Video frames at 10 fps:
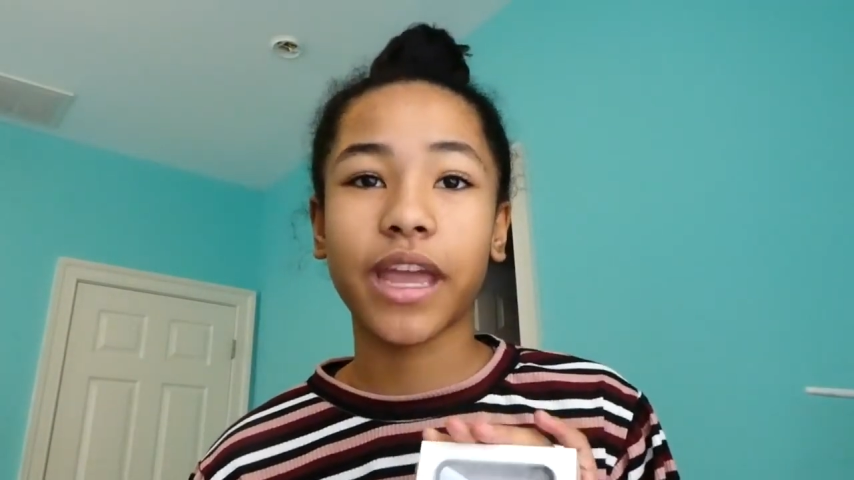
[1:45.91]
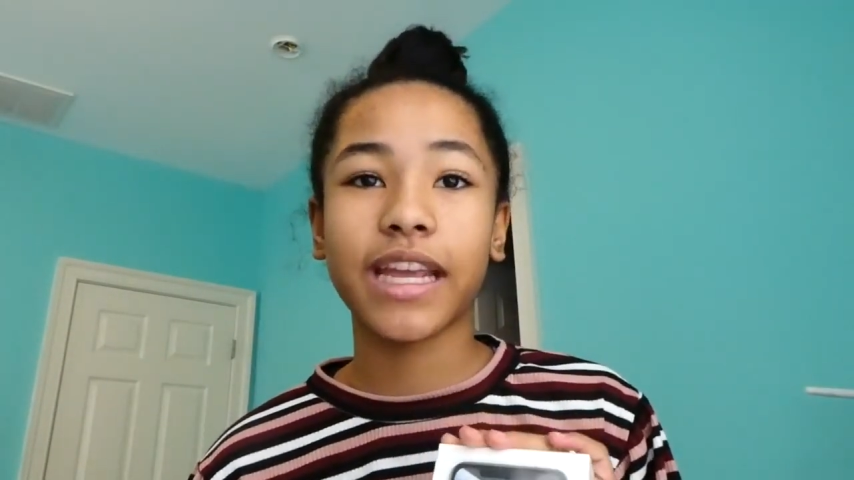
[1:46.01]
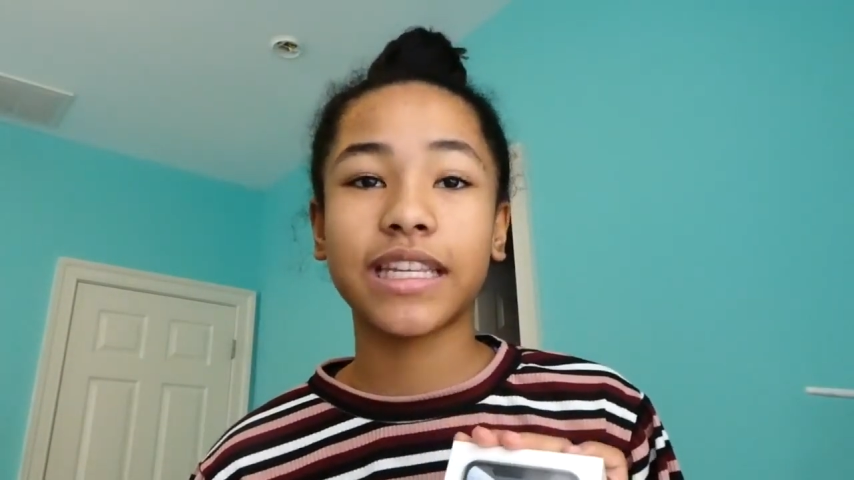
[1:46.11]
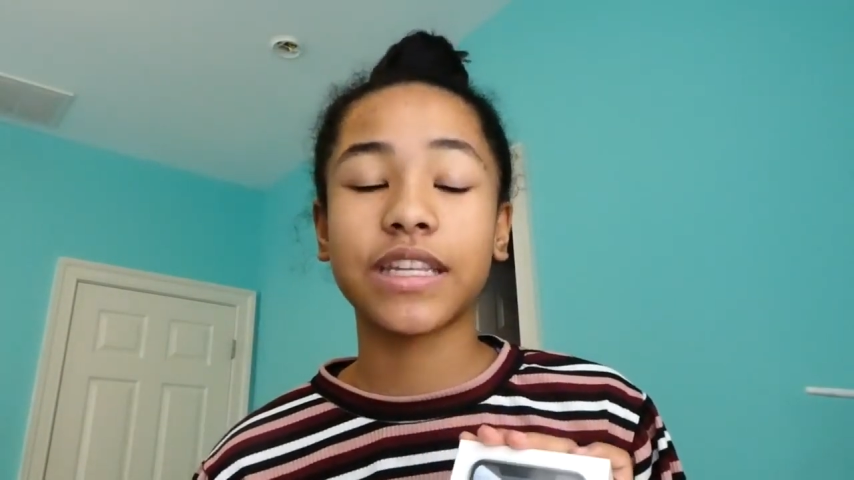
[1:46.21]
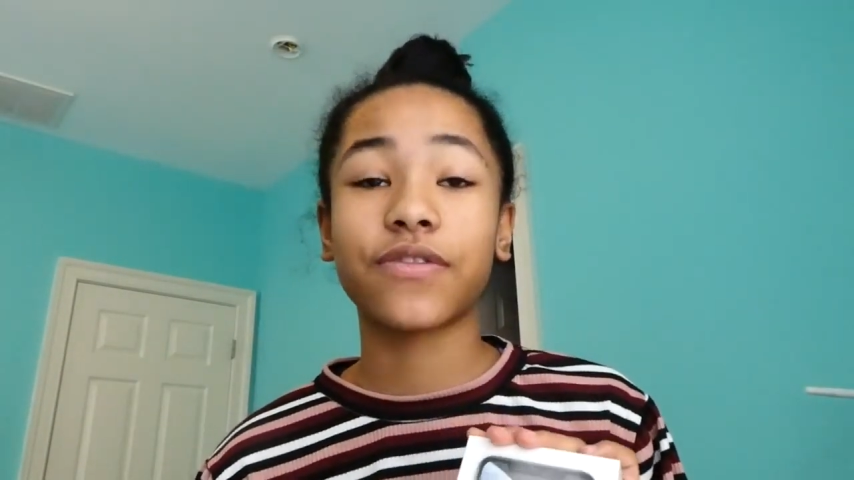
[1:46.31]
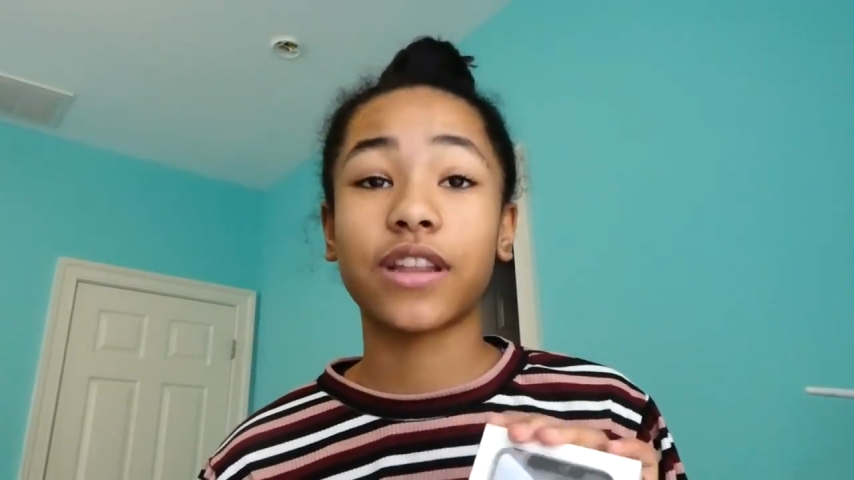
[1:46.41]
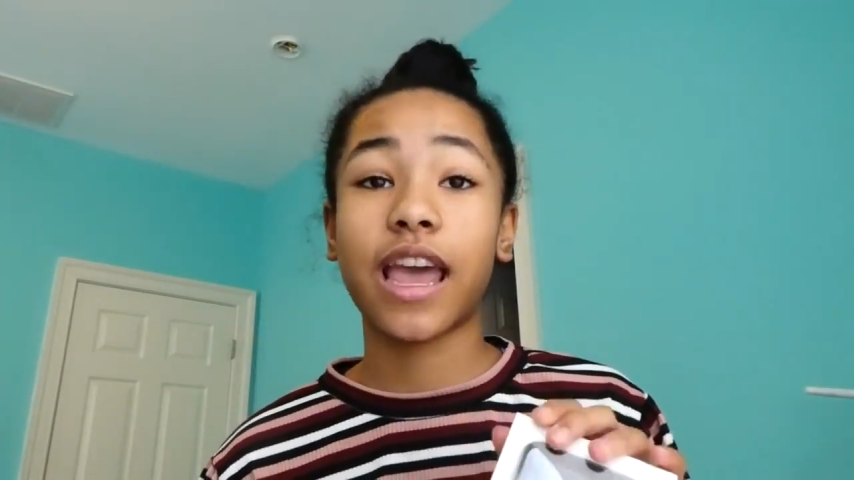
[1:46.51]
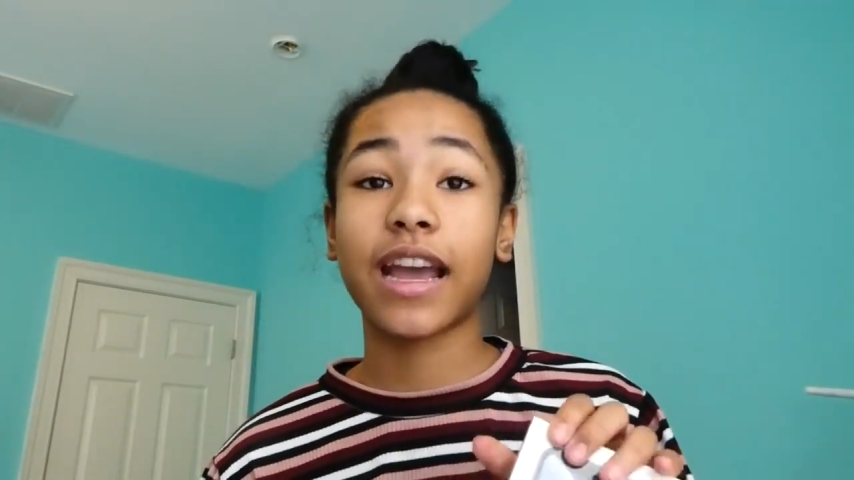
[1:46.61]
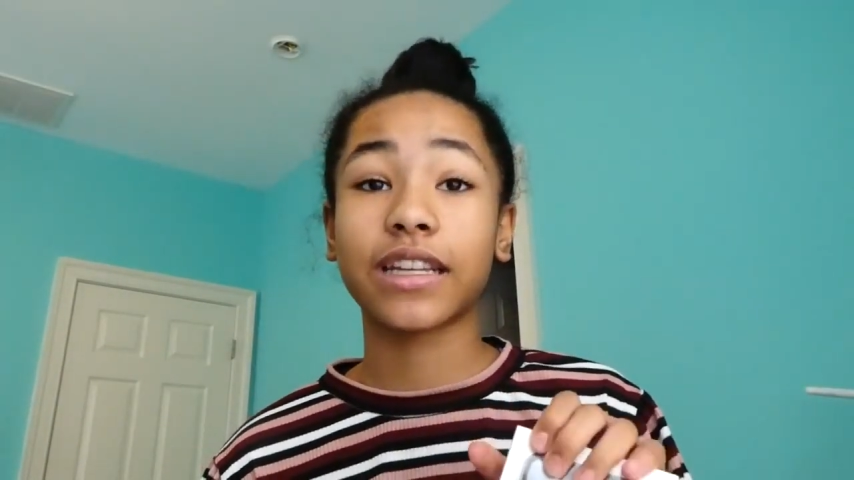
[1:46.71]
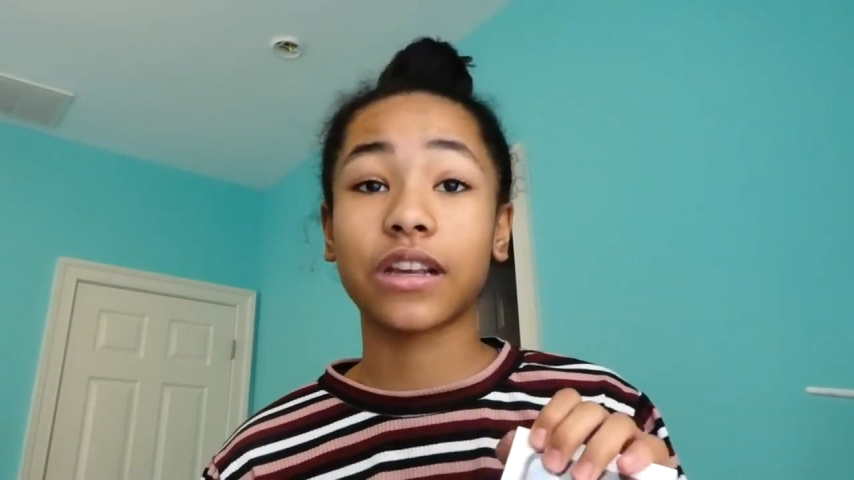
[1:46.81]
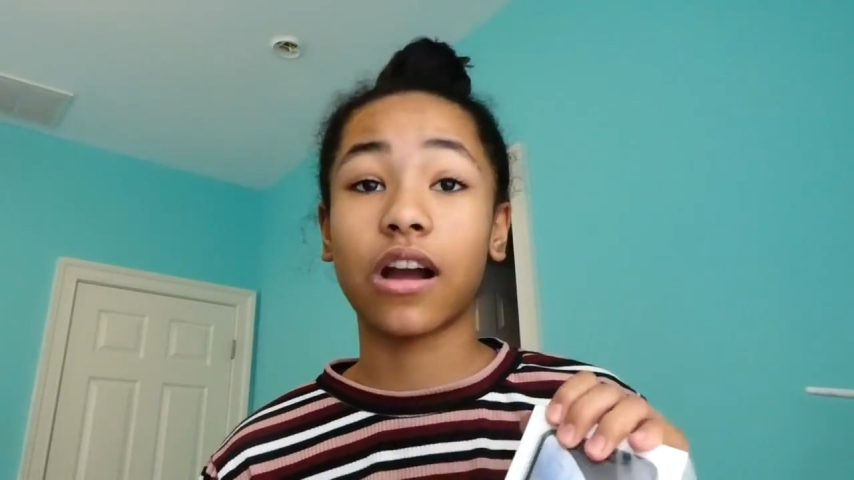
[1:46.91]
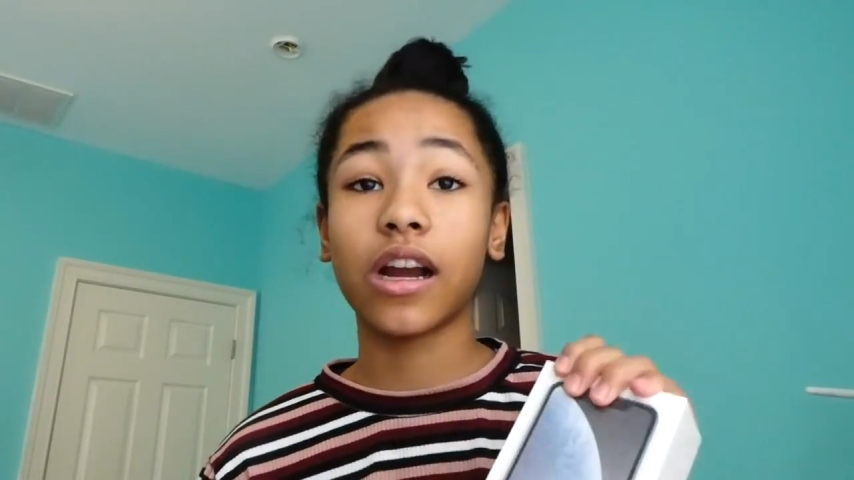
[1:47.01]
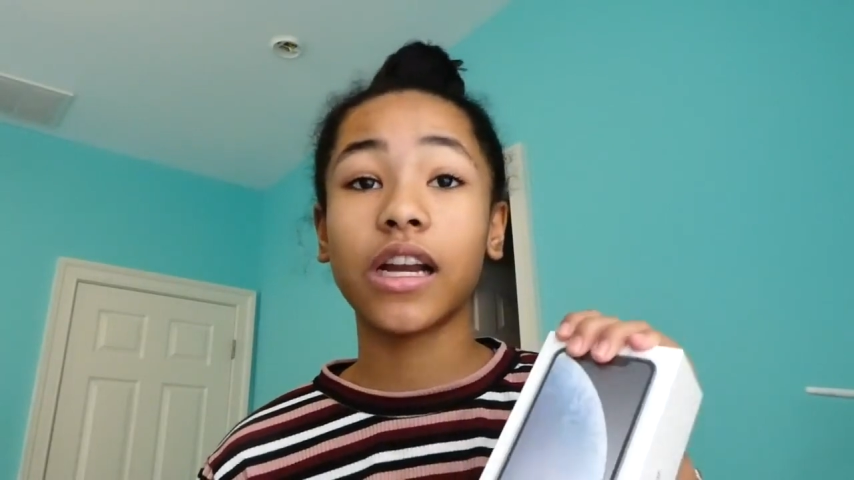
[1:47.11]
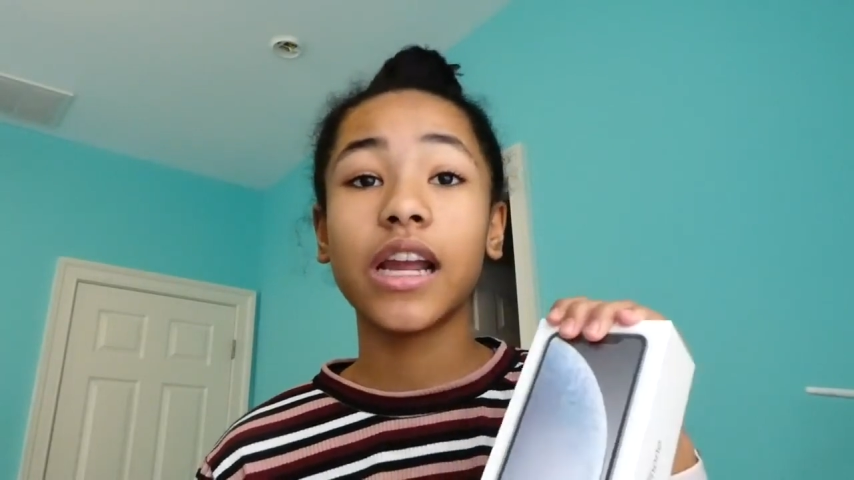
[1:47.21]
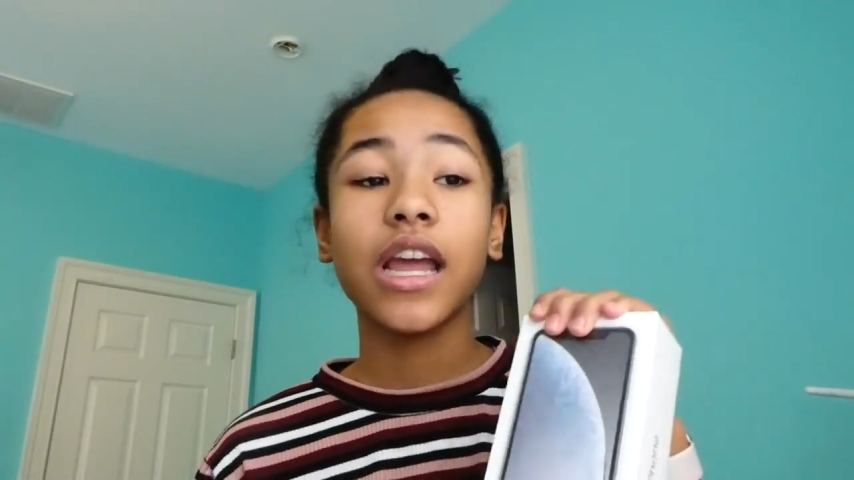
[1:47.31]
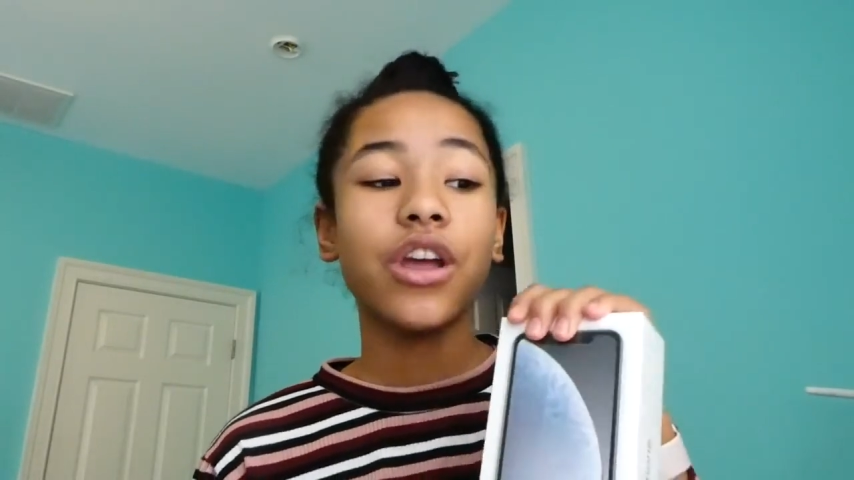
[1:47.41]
cases for the XR.